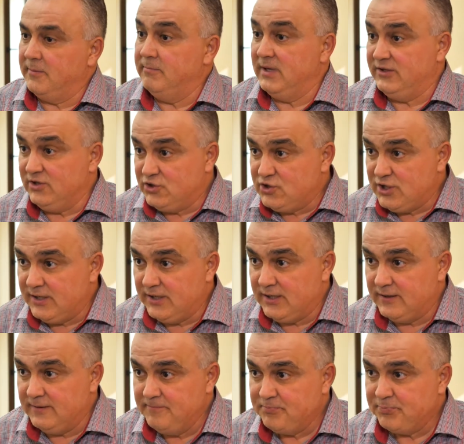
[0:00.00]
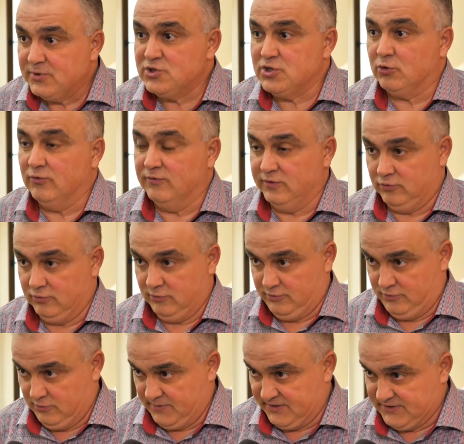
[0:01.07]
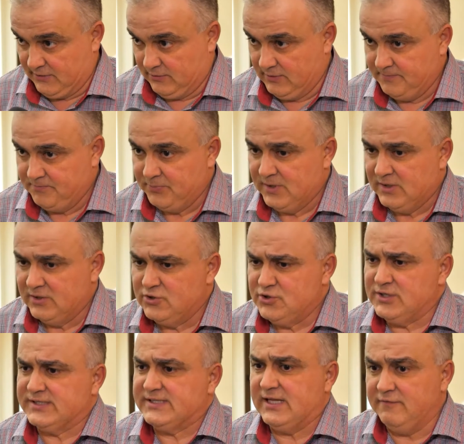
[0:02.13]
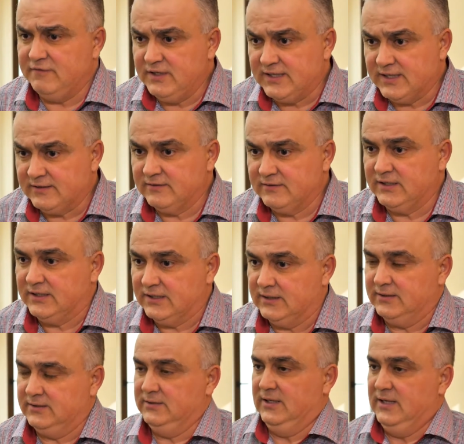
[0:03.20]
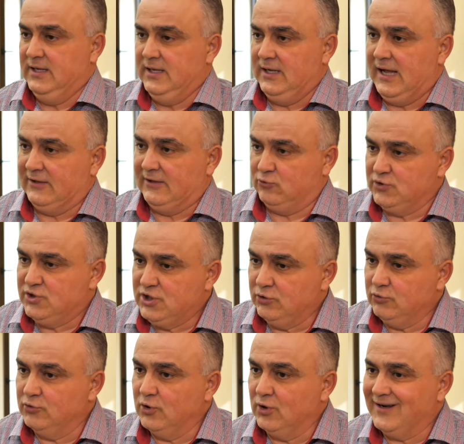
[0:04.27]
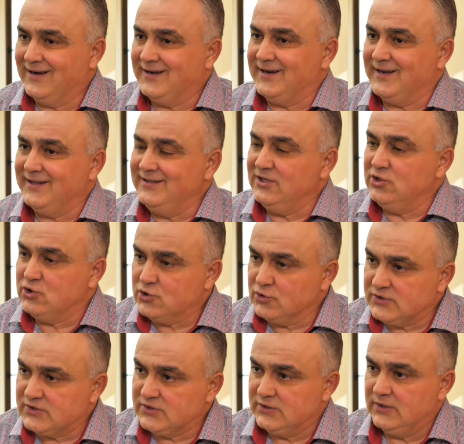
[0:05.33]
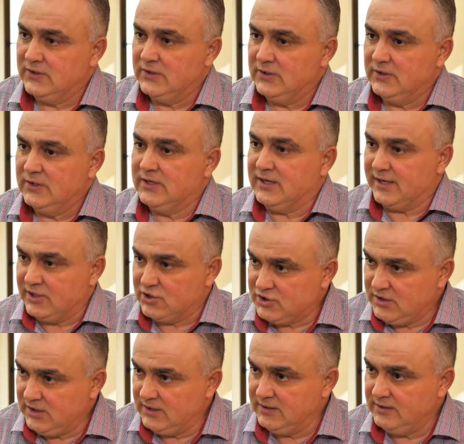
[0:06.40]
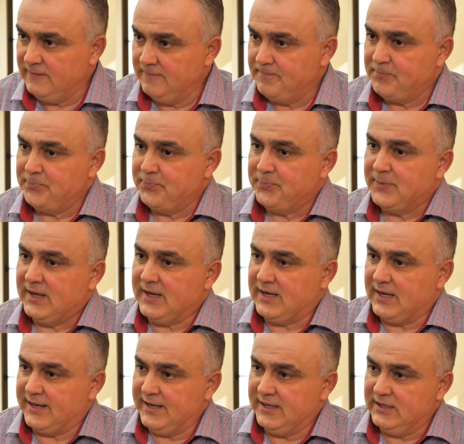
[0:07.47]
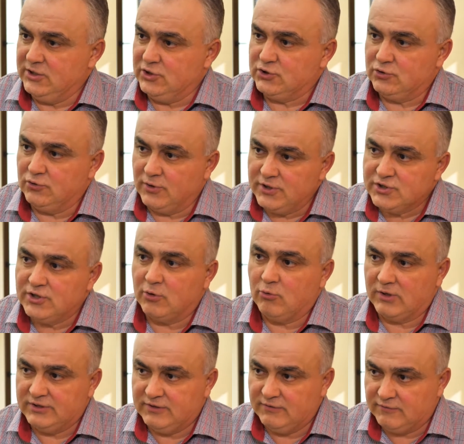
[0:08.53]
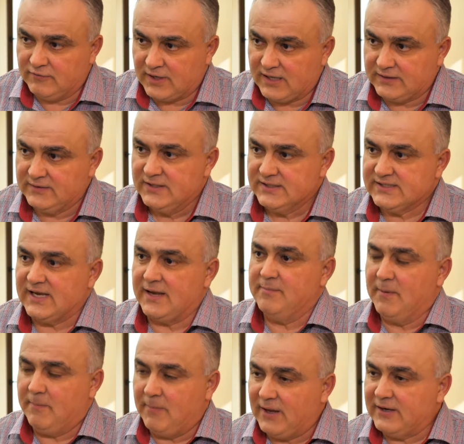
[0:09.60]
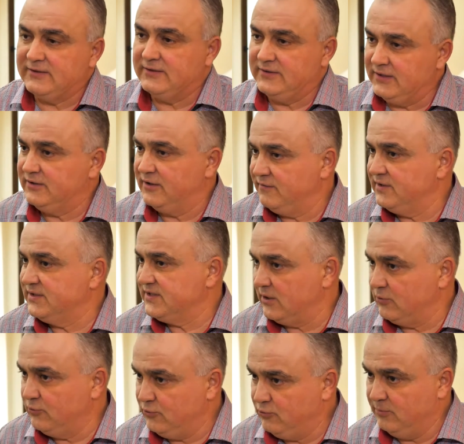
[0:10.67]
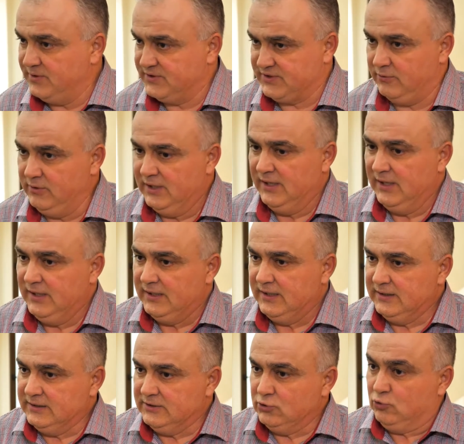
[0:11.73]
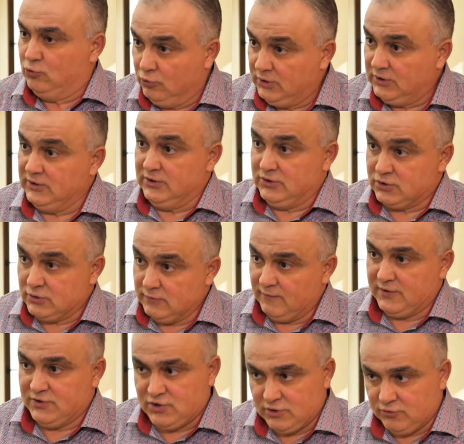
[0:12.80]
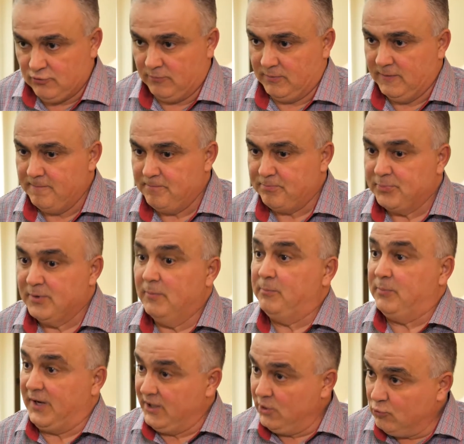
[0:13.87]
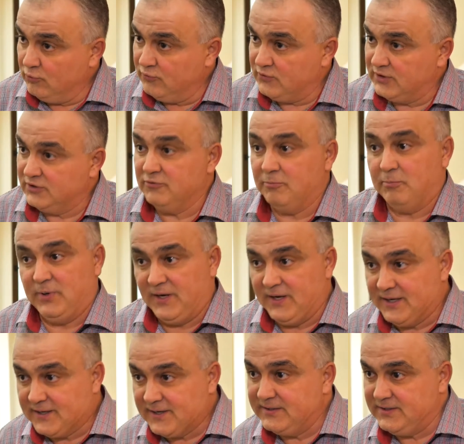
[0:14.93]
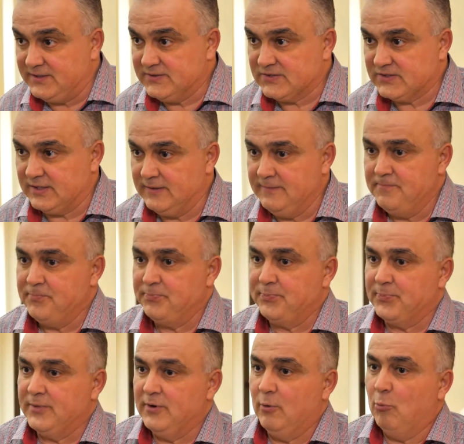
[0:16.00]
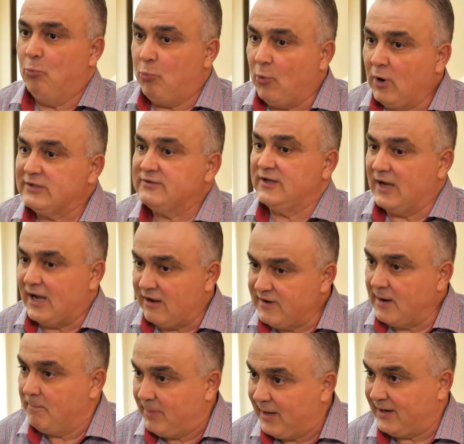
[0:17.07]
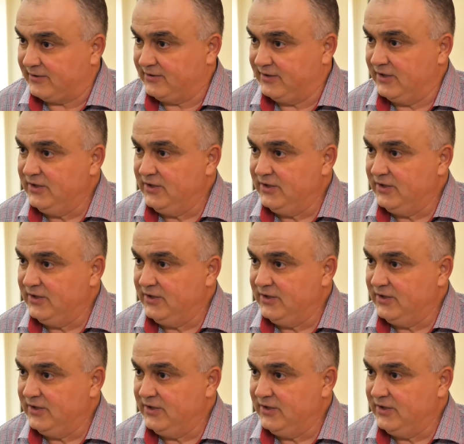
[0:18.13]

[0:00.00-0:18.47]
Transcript: a Christian believer truly wants to experience an intervention by God, spirit, soul, and body. Through the Word of God, by faith, he'll have God's blessing. Adevărat să aibă parte de intervenția lui Dumnezeu în duh, în suflet și în trup. Prin cuvânt, prin credință, poate avea parte